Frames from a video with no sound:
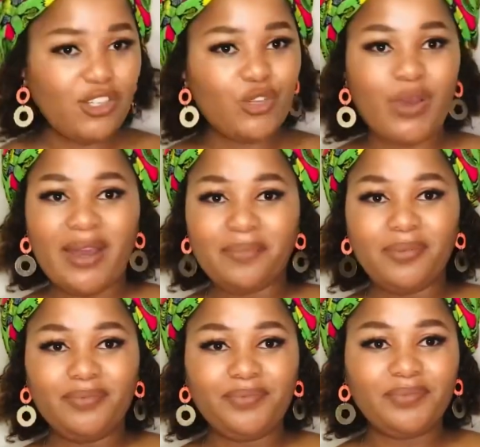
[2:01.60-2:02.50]
show up
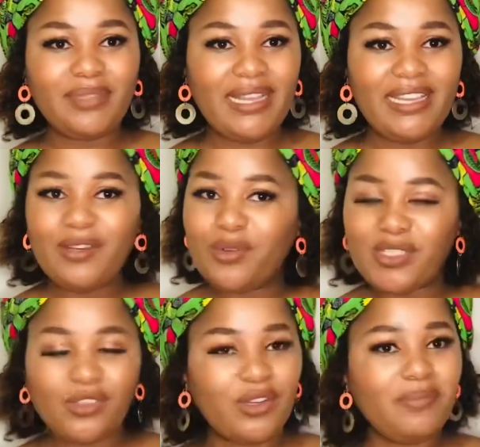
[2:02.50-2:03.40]
it was
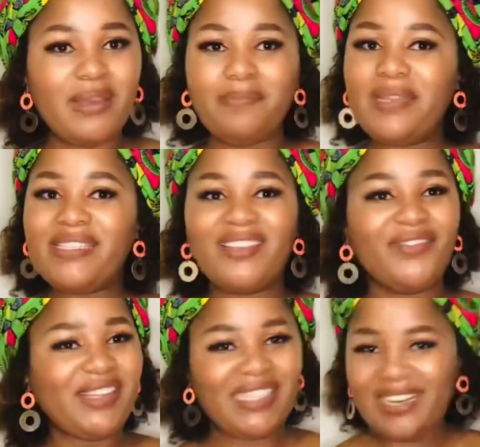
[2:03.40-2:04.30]
gonna be amazing if I
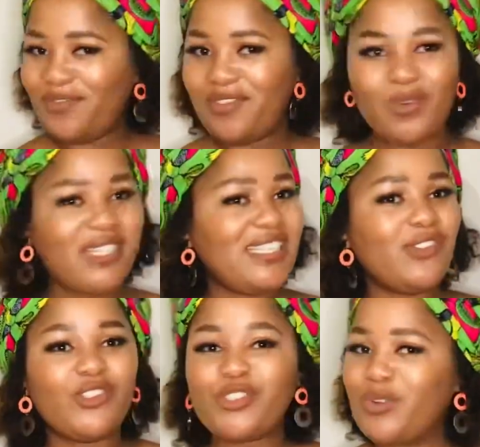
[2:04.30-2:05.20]
said everyone sh
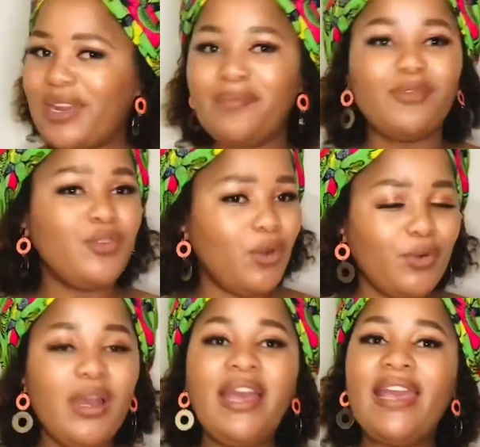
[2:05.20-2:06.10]
showed up. No,
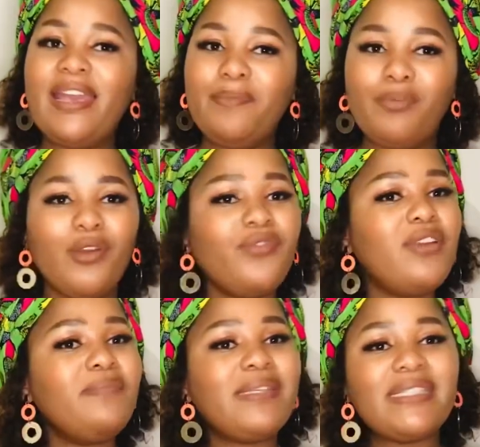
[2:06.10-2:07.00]
her boyfriend
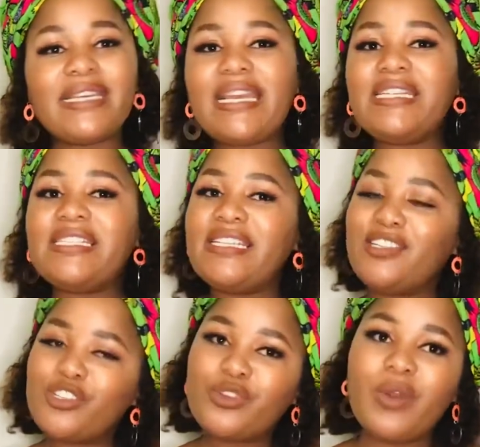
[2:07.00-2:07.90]
Master KG didn't
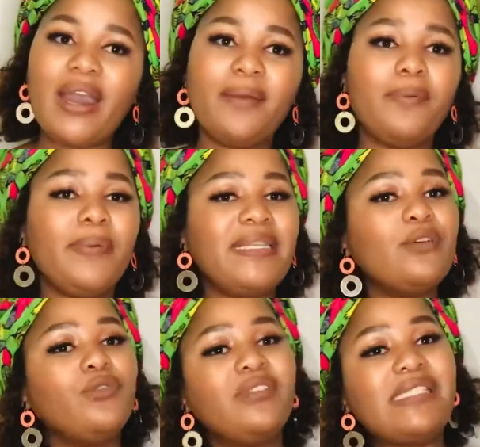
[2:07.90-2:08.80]
show up, but
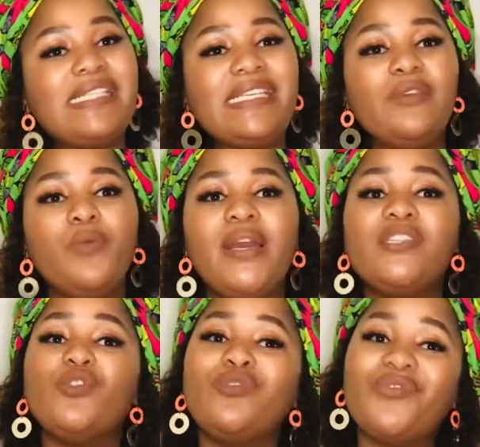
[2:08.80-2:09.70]
obviously he went
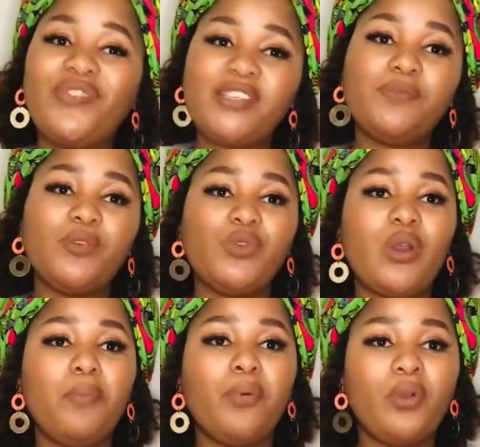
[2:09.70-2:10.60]
on Facebook to
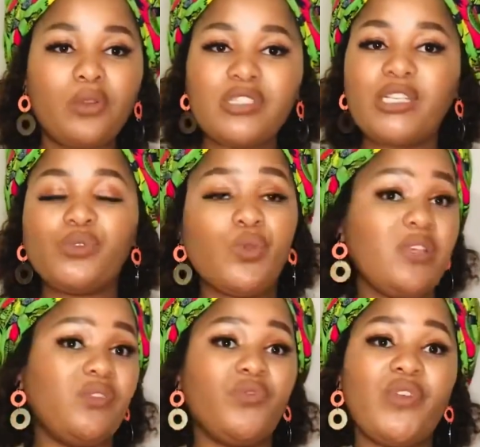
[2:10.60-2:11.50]
apologize to
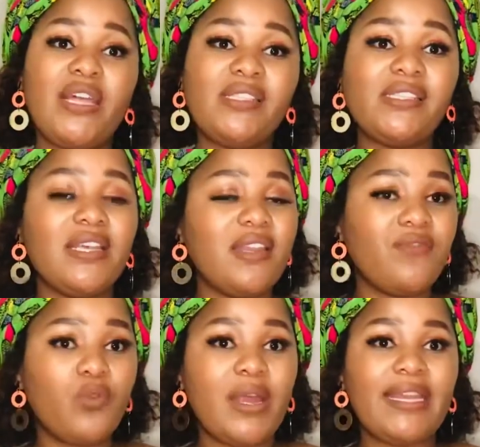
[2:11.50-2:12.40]
his friends and
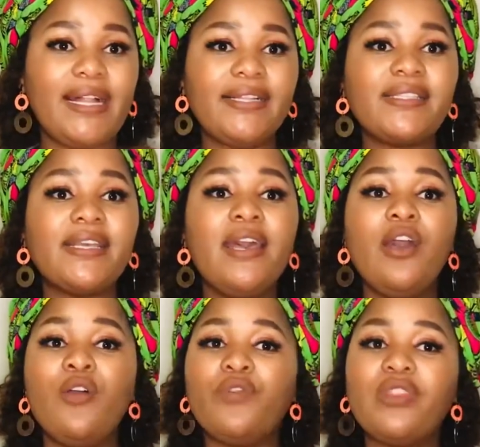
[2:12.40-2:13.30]
everyone else
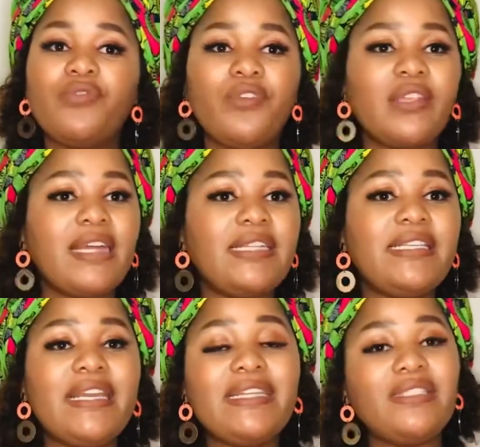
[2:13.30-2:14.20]
for the fact that he
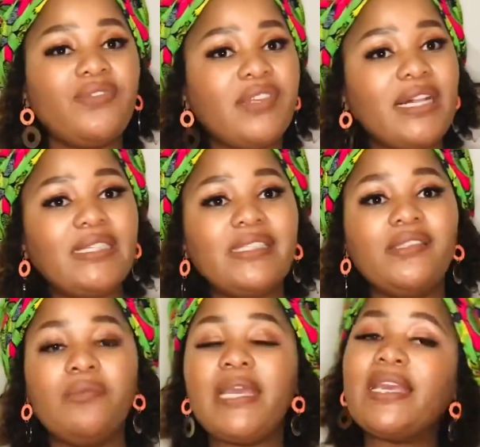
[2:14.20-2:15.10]
had difficulties
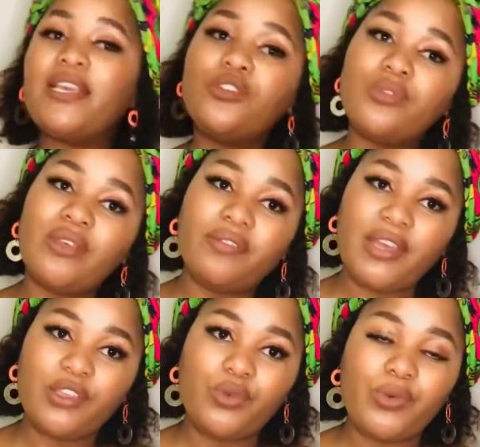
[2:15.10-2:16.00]
making it to the
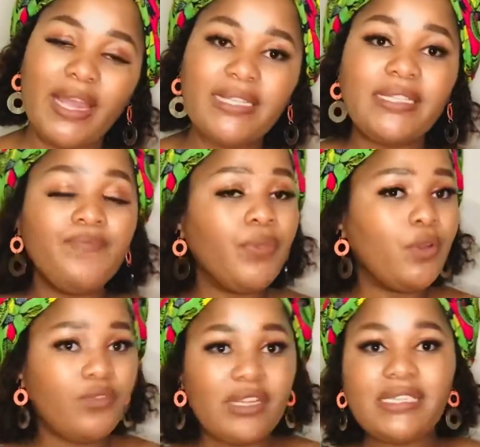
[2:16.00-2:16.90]
venue, right?
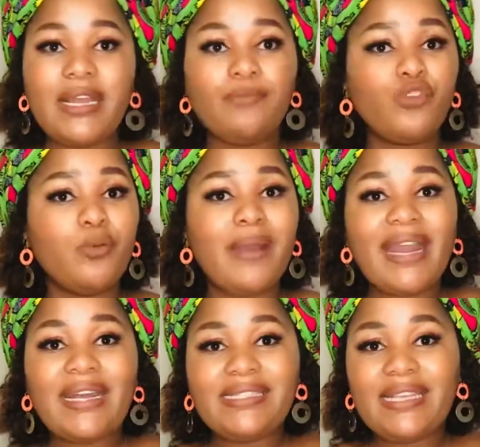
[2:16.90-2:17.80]
Obviously, I'm sure
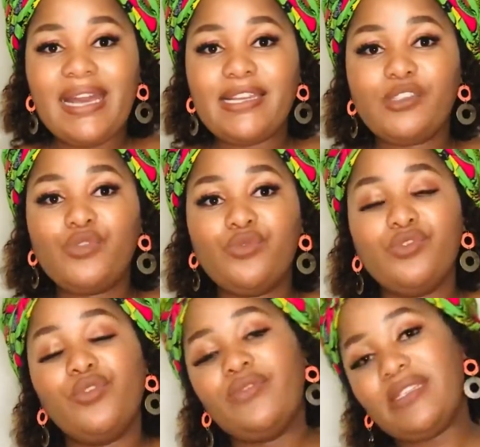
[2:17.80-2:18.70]
Makhadzi understood.
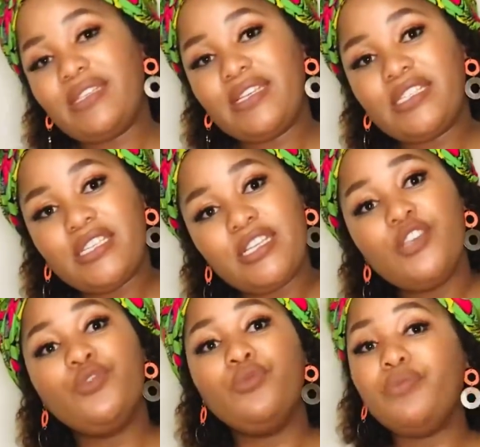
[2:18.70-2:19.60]
Obviously, she
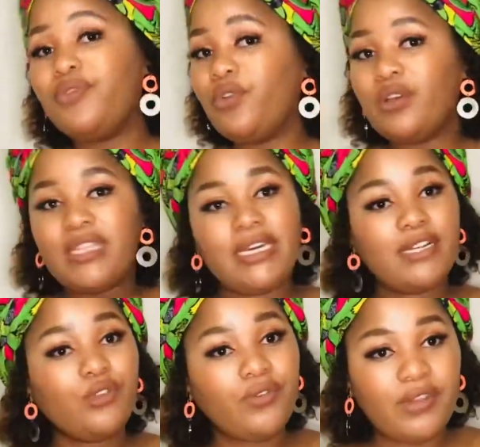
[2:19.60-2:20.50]
knew before the
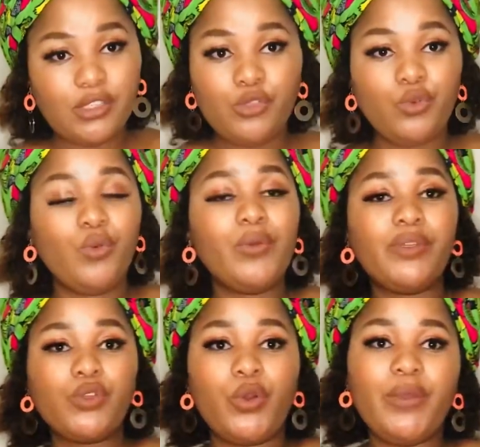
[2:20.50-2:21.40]
rest of us knew what was
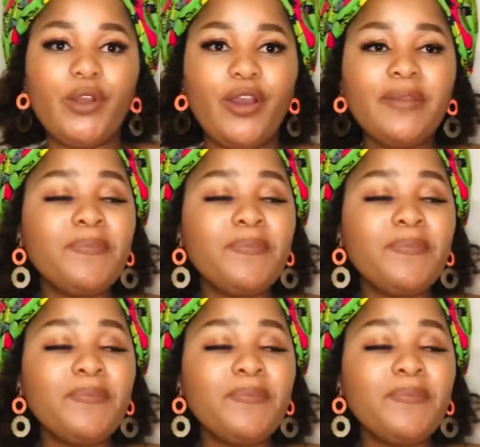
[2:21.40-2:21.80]
going on.